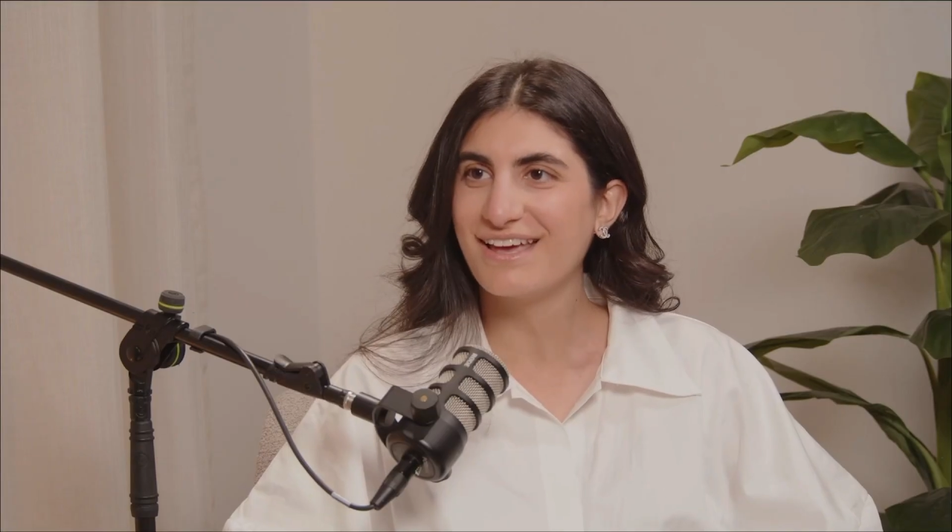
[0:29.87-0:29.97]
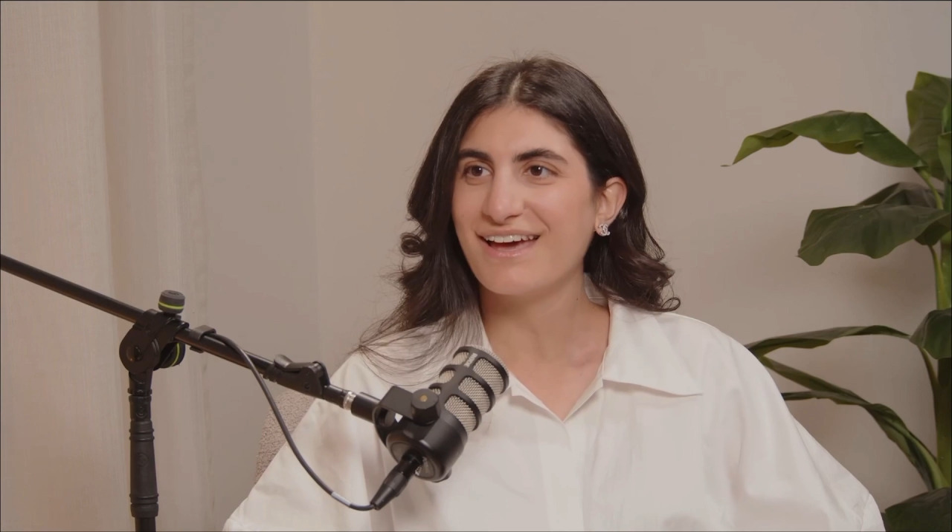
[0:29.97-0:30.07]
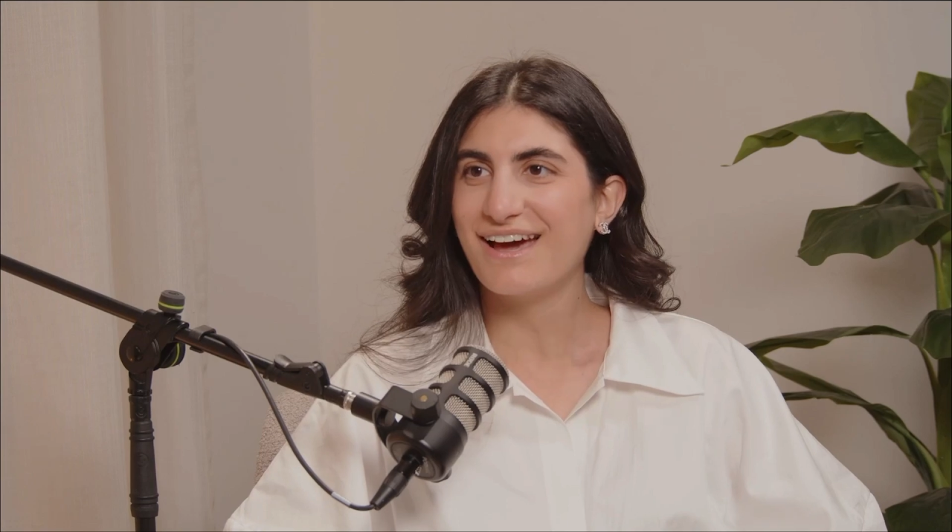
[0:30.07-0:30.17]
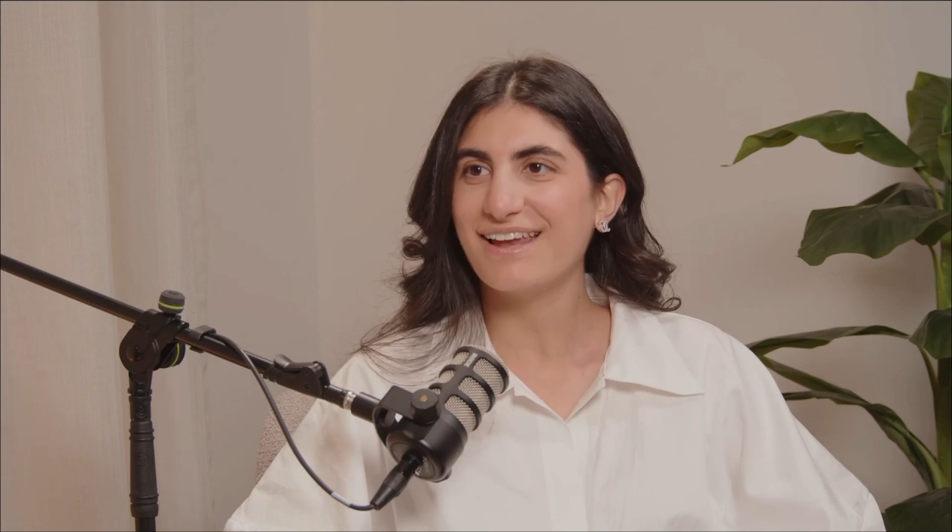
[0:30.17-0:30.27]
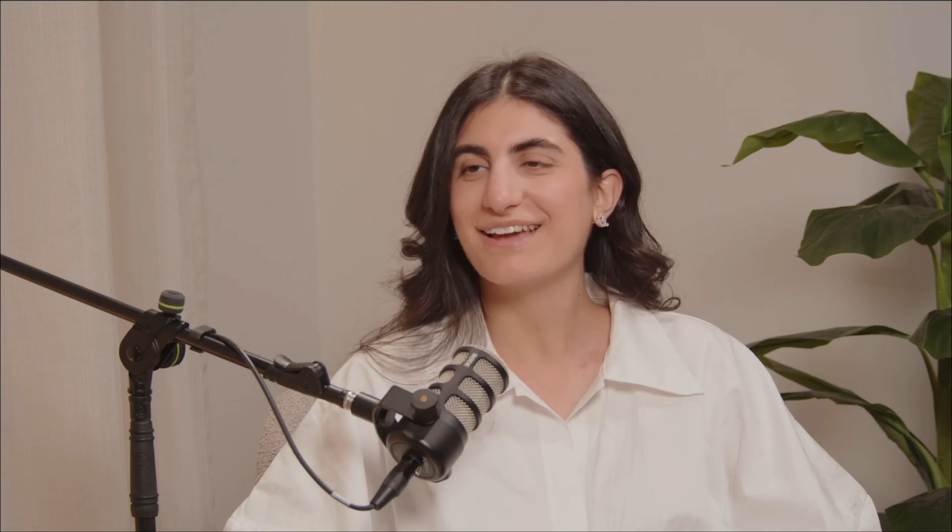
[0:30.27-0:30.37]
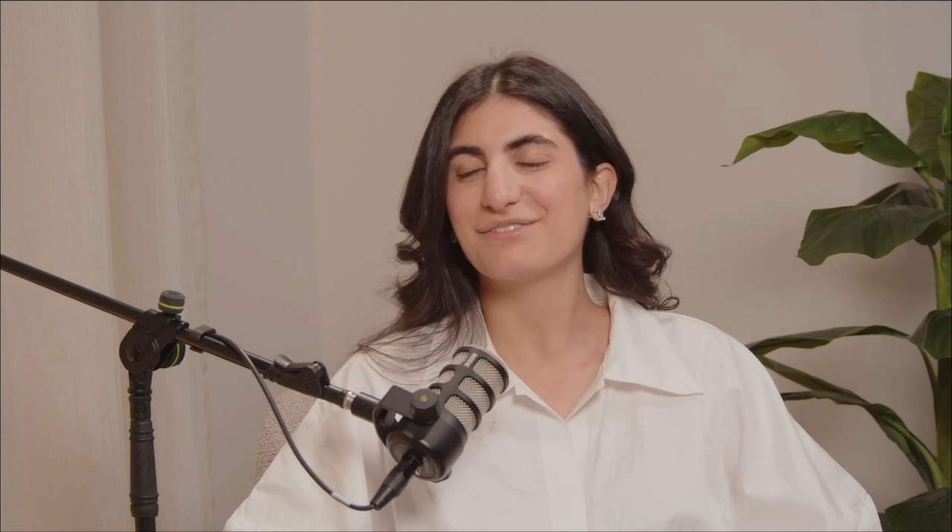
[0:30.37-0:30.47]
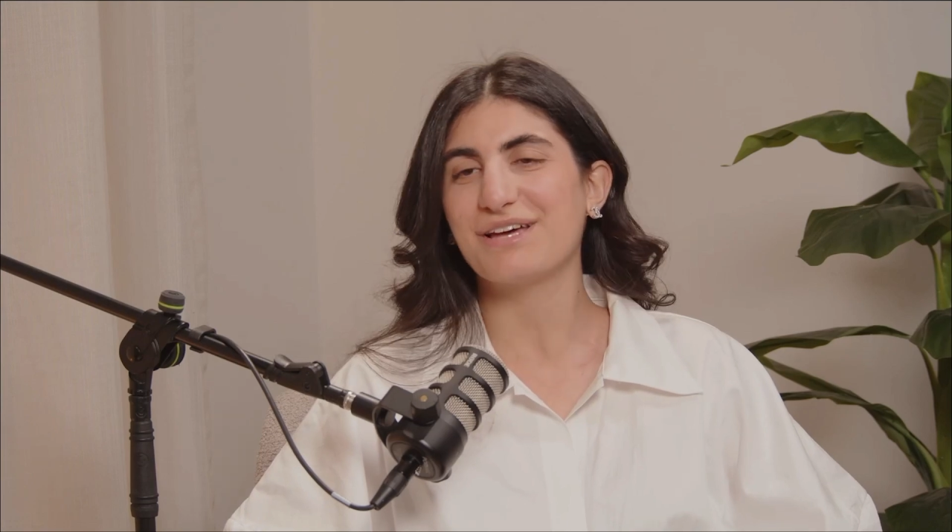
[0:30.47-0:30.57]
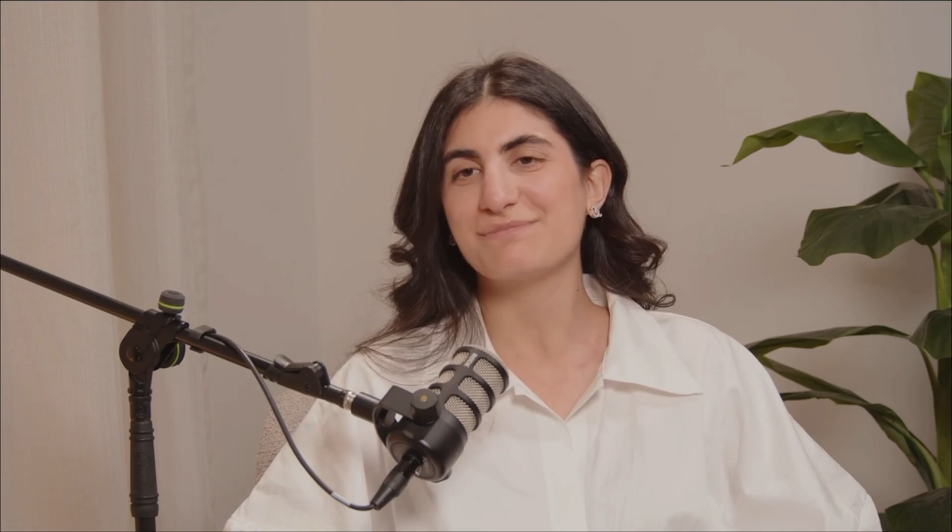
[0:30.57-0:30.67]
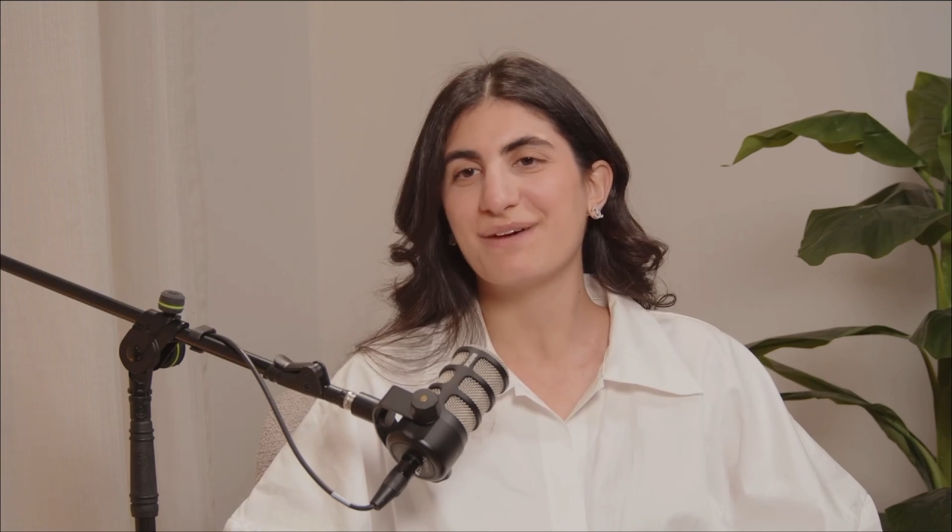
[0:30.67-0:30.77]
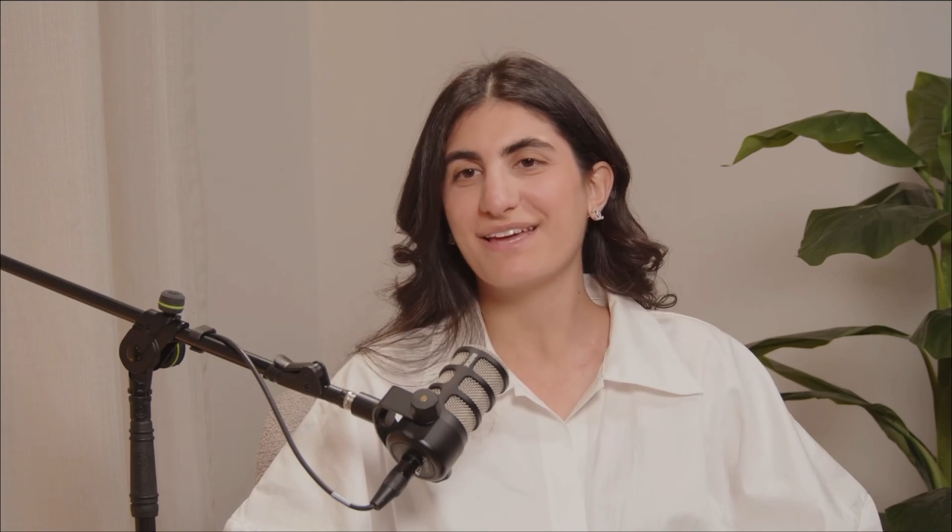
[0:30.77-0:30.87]
a show I
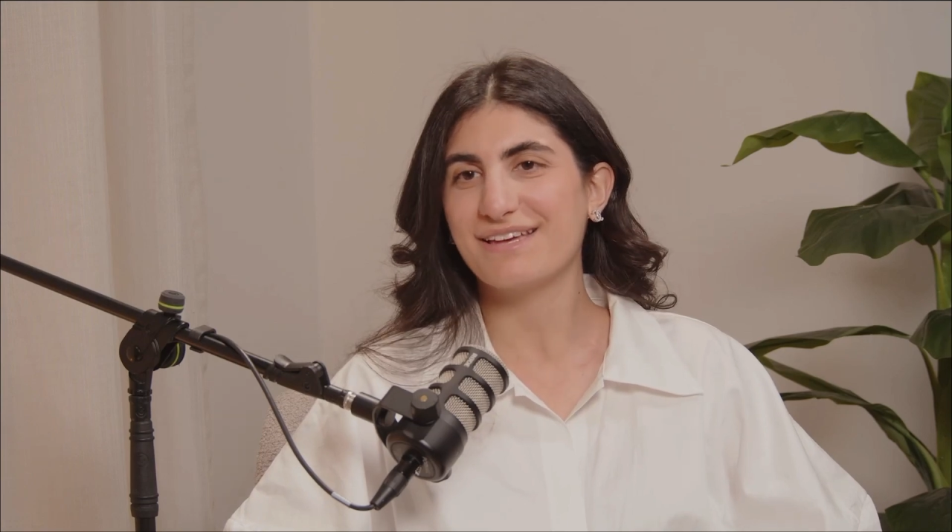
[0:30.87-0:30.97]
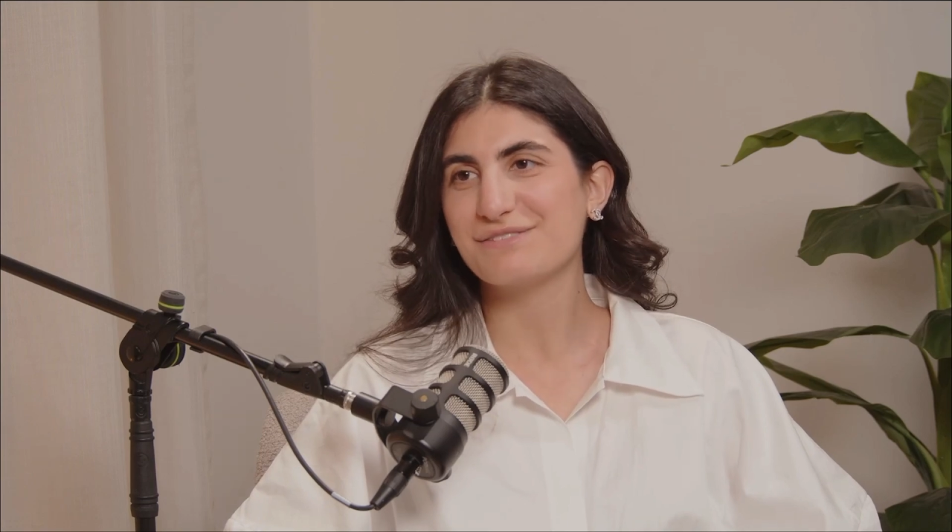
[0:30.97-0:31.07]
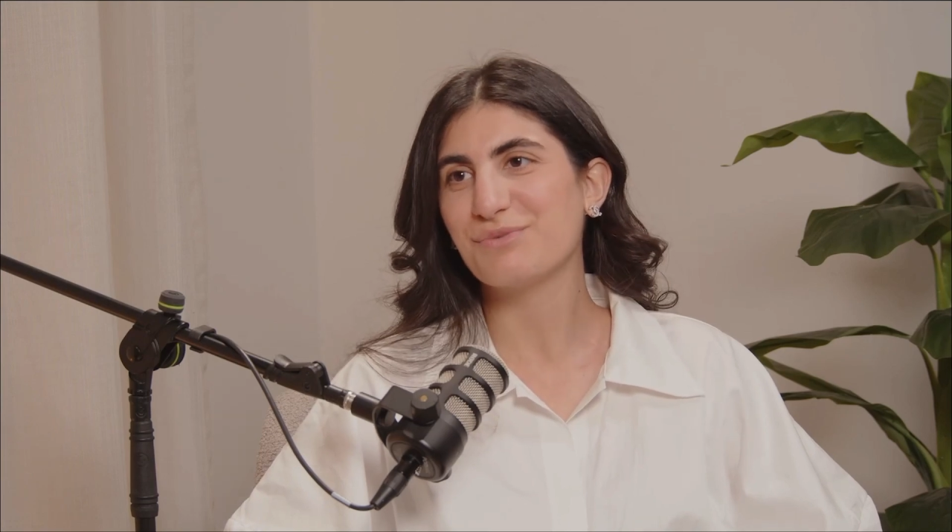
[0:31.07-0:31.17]
started